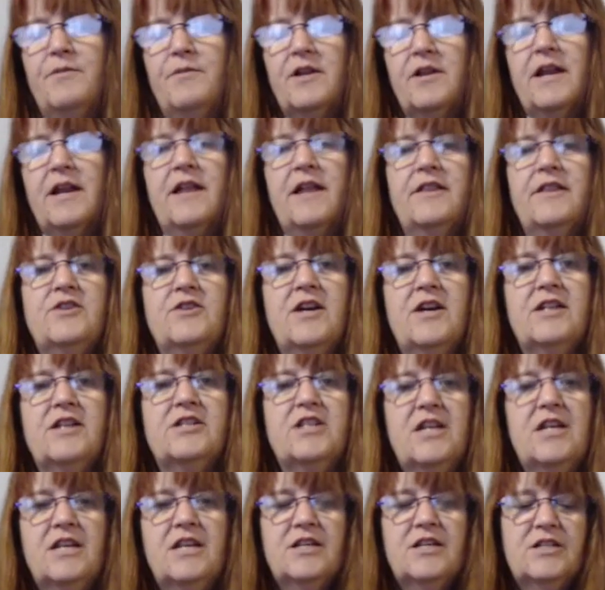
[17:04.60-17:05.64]
pull it out of the
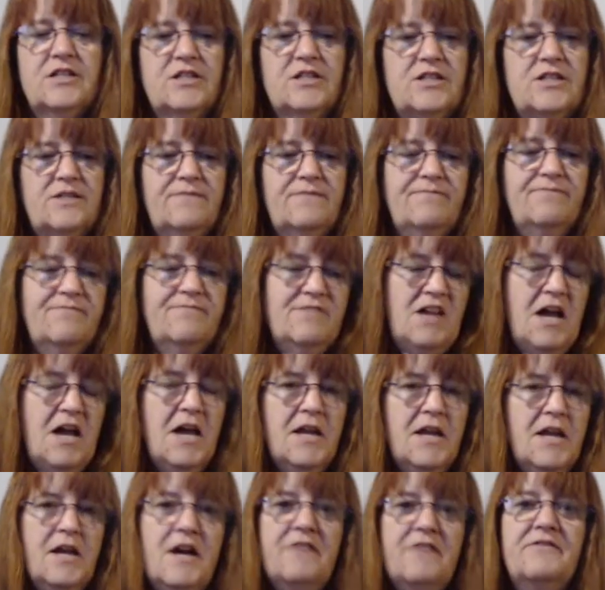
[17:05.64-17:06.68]
trash can and just
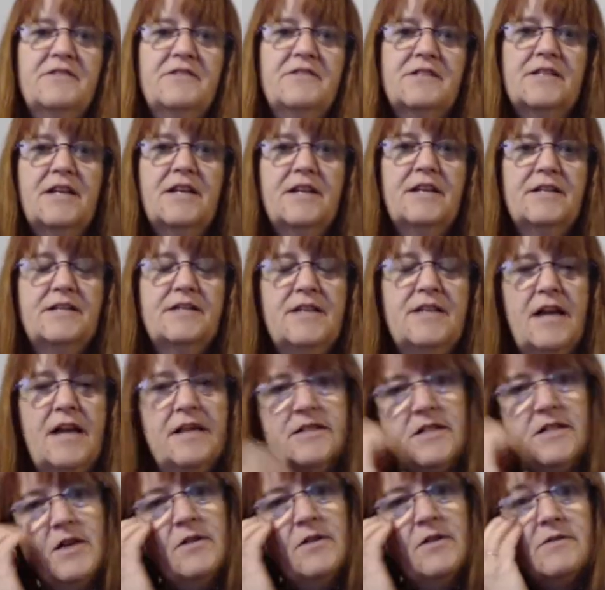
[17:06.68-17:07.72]
tie it off and set it
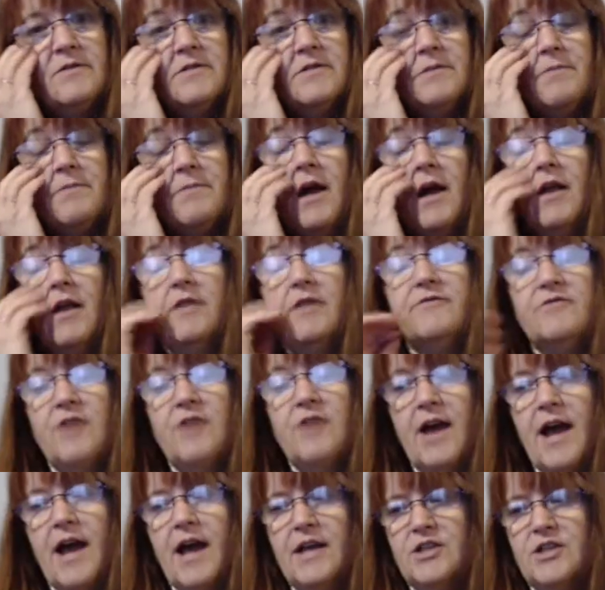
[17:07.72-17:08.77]
aside. So there was a pile of
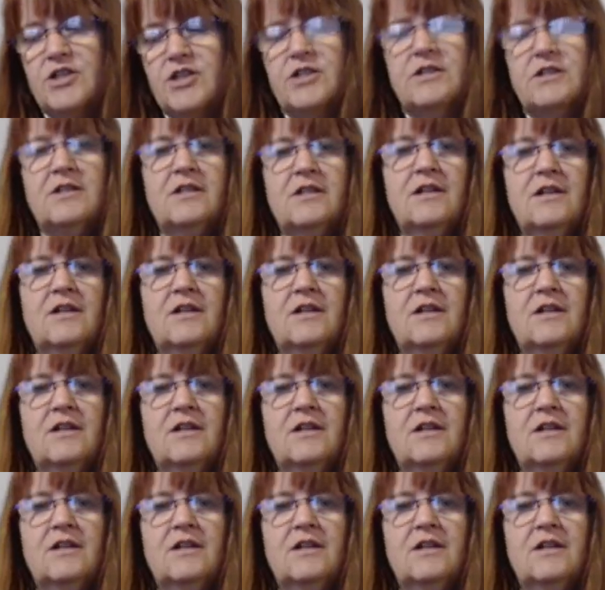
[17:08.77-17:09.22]
trash.